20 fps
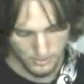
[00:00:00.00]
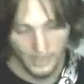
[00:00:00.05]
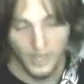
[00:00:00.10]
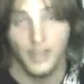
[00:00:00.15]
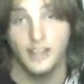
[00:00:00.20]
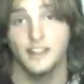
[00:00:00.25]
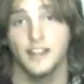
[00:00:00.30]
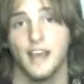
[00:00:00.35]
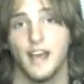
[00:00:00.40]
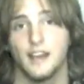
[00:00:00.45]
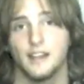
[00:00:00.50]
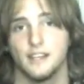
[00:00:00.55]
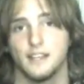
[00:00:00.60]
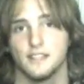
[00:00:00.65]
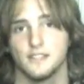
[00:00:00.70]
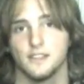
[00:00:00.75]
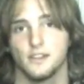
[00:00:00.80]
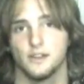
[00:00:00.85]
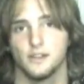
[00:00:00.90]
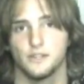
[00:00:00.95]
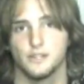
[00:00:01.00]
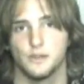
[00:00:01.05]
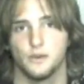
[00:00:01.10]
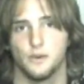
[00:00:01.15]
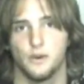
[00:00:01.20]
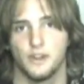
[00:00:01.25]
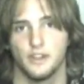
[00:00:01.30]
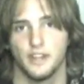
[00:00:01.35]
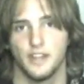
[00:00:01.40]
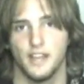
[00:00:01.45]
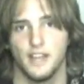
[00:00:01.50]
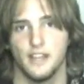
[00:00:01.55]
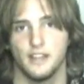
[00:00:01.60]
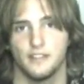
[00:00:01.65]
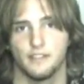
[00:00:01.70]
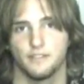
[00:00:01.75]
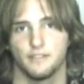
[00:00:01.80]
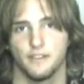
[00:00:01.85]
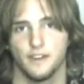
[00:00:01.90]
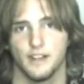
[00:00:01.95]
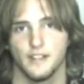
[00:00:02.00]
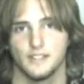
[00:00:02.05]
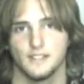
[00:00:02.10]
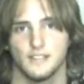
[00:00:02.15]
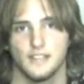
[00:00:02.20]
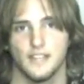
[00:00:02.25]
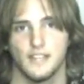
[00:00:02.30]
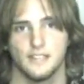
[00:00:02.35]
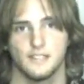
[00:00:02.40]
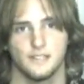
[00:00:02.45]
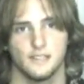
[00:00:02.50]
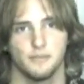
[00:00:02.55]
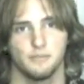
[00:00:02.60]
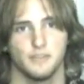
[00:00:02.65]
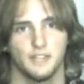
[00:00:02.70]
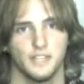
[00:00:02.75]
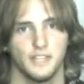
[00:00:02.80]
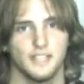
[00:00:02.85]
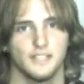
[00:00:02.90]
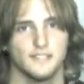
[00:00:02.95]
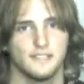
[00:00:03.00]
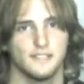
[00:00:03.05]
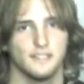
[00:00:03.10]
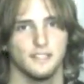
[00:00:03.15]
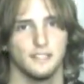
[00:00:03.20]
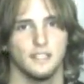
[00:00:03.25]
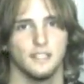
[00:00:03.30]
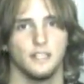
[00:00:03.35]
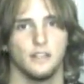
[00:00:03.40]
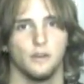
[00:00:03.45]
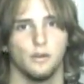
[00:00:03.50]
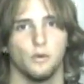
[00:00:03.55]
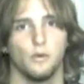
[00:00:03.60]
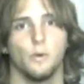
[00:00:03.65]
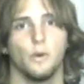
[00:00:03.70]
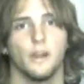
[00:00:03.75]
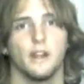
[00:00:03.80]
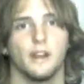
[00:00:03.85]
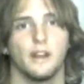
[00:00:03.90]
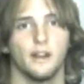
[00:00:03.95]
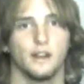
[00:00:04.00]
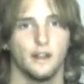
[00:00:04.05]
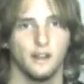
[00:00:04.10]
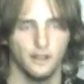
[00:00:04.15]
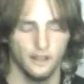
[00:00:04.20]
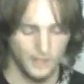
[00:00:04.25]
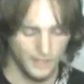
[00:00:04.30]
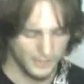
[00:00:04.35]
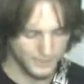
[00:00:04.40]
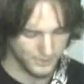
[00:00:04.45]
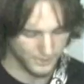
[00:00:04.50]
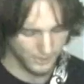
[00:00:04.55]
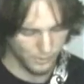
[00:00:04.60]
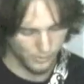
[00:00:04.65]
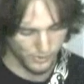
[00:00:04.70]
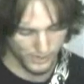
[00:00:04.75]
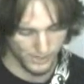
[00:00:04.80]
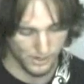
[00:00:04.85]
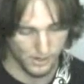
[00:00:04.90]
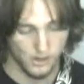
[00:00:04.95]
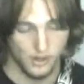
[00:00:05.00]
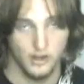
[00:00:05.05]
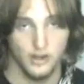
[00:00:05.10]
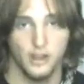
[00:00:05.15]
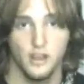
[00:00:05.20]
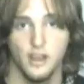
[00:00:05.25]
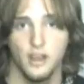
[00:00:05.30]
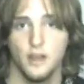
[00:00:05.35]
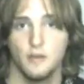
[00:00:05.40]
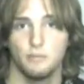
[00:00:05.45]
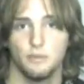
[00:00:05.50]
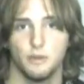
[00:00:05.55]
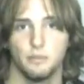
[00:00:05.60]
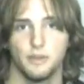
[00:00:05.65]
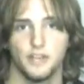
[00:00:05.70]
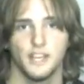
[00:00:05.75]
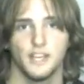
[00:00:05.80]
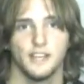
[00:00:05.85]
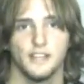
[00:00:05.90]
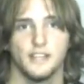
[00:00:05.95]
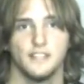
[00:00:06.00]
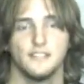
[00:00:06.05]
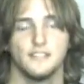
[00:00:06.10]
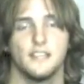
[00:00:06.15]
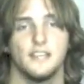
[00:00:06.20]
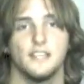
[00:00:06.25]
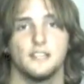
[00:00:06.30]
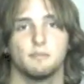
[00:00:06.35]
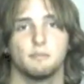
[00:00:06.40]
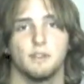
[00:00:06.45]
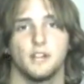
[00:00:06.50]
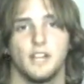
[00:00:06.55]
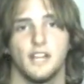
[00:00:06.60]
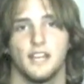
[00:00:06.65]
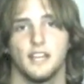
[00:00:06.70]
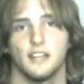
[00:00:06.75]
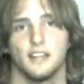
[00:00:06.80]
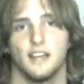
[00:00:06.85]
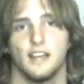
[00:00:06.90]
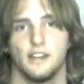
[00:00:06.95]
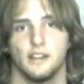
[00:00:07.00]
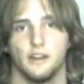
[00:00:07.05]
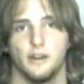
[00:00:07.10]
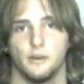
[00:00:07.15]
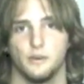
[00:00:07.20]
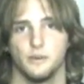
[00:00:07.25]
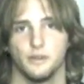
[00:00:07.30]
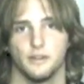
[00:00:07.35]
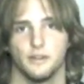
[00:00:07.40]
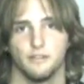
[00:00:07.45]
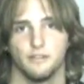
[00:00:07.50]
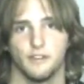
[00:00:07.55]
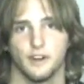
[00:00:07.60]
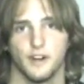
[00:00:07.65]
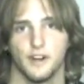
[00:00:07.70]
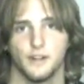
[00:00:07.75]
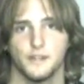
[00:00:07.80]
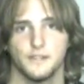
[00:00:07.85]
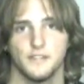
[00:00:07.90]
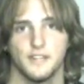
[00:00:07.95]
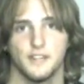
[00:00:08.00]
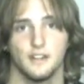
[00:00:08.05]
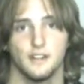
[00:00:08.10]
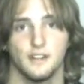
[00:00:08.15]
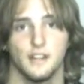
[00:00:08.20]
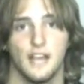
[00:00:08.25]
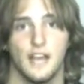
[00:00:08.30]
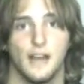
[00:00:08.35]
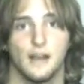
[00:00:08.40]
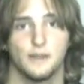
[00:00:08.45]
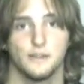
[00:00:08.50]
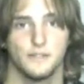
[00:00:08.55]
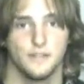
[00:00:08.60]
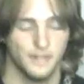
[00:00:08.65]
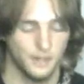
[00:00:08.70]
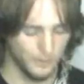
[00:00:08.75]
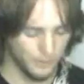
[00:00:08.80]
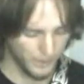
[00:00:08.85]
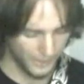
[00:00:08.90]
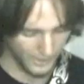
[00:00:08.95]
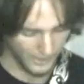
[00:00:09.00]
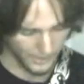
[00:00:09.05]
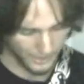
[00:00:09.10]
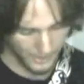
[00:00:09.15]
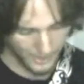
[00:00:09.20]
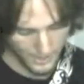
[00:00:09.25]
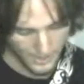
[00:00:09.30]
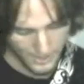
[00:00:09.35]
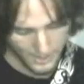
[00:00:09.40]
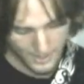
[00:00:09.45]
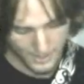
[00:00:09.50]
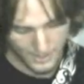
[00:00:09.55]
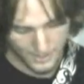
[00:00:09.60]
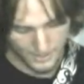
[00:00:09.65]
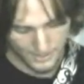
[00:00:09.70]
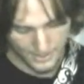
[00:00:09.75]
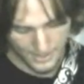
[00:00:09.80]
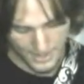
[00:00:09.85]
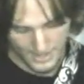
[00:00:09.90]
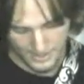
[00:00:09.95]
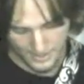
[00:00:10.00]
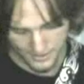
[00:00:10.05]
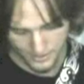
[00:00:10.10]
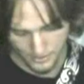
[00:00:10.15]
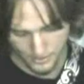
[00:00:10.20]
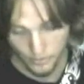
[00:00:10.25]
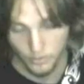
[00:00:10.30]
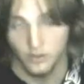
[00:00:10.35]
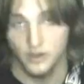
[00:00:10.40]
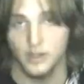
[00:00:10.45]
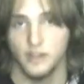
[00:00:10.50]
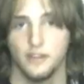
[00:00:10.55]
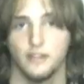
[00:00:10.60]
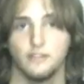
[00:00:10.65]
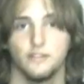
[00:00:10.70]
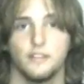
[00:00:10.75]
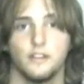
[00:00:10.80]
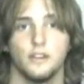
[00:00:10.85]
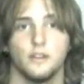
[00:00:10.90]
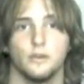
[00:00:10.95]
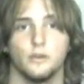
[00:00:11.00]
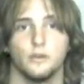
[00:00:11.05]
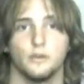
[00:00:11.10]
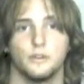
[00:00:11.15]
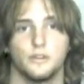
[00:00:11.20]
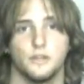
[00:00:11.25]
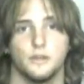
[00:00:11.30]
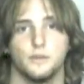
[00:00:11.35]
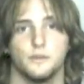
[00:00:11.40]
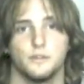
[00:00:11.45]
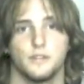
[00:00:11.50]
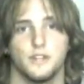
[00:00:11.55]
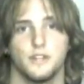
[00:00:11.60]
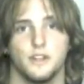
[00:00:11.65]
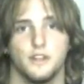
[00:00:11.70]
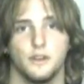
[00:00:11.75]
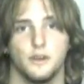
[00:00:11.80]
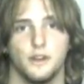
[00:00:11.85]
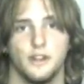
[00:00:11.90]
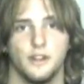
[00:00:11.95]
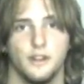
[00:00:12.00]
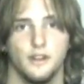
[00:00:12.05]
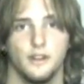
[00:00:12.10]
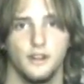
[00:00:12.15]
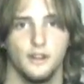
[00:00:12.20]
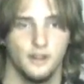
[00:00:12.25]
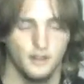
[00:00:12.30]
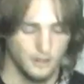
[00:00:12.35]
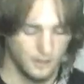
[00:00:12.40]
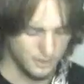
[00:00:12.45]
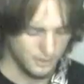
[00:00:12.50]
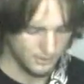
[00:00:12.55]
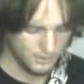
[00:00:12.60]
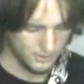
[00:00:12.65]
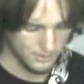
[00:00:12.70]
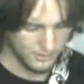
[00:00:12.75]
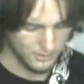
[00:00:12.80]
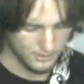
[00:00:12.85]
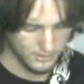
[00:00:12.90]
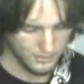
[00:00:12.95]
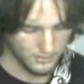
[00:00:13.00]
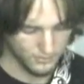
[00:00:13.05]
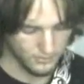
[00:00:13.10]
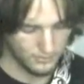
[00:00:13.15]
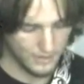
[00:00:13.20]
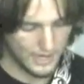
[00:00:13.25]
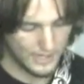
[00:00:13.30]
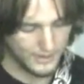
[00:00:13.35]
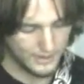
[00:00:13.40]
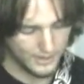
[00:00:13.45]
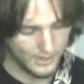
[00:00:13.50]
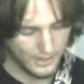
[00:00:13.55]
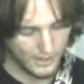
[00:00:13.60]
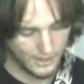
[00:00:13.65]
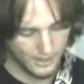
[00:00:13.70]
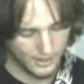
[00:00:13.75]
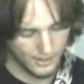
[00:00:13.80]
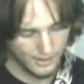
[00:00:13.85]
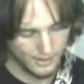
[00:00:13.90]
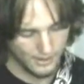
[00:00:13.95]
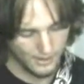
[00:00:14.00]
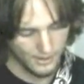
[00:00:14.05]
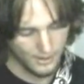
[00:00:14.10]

and that is also on the 8th fret, so that's something that's a little weird that's going on. But because he's playing that note in the verse, it allows you to hit that note if you choose to do it right there.